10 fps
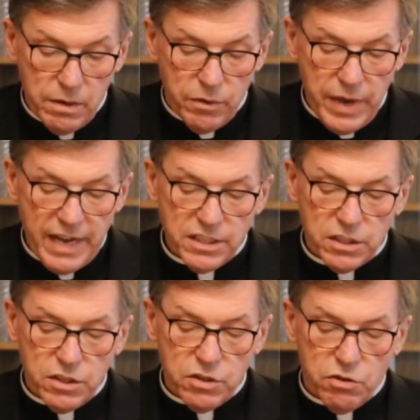We
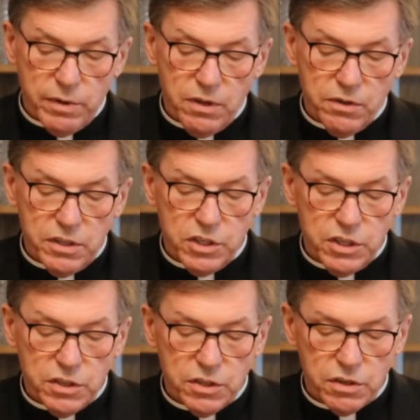ask this through our Lord
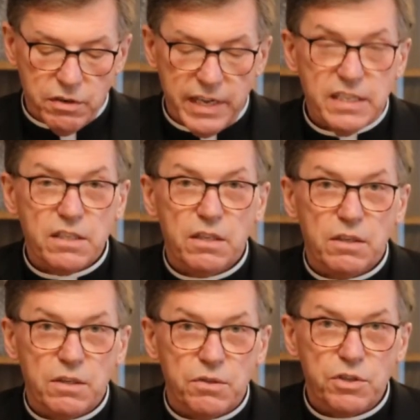Jesus Christ,
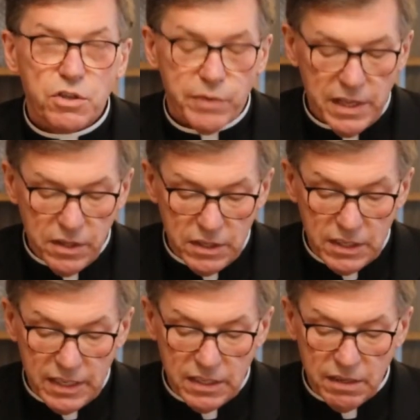who strengthens
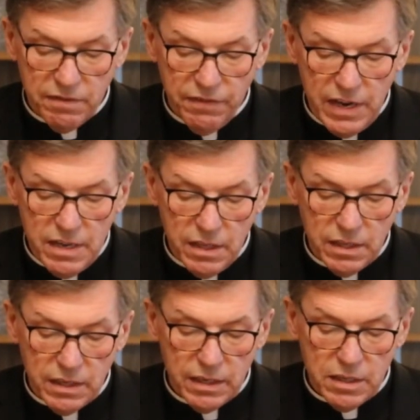us in faith
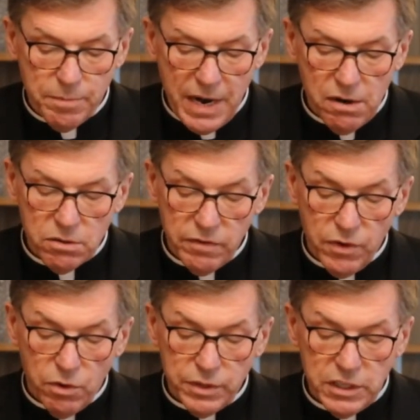and in the power of
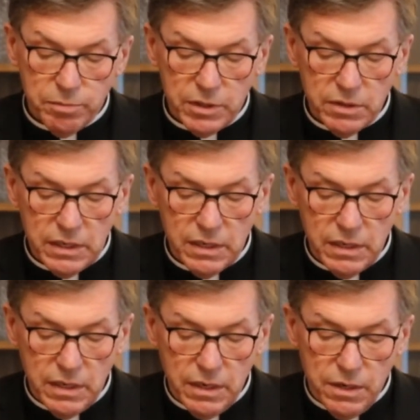the Holy Spirit,
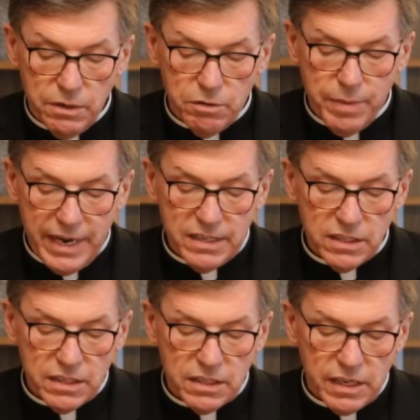who
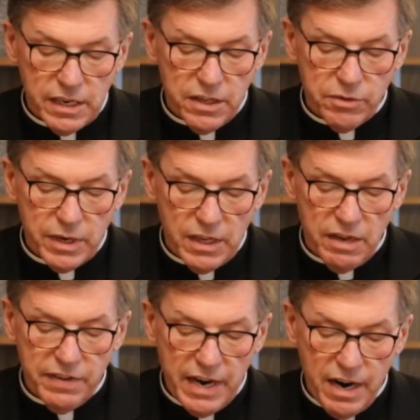binds us together in
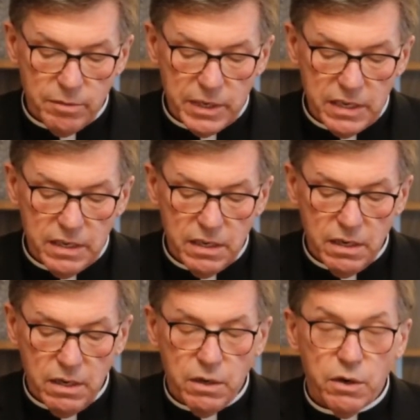love and harmony,
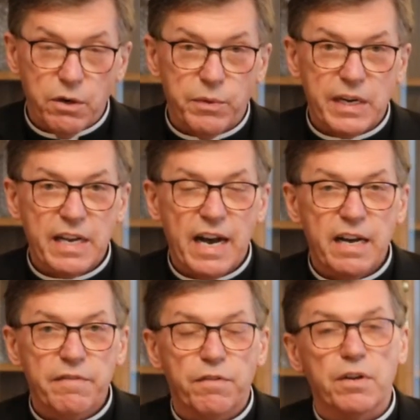one
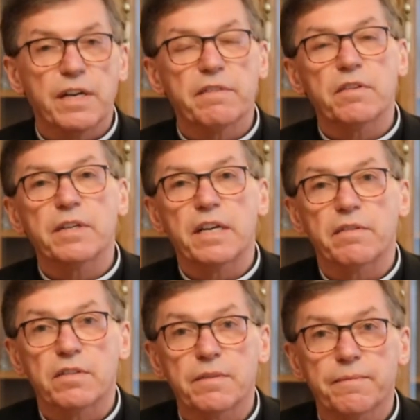God for ever and
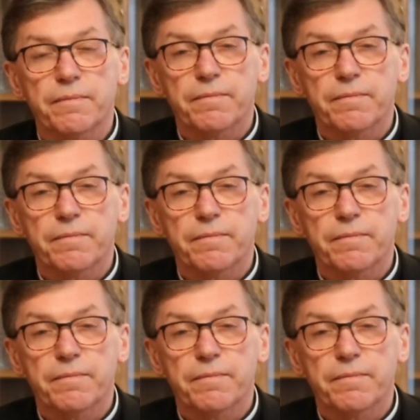ever.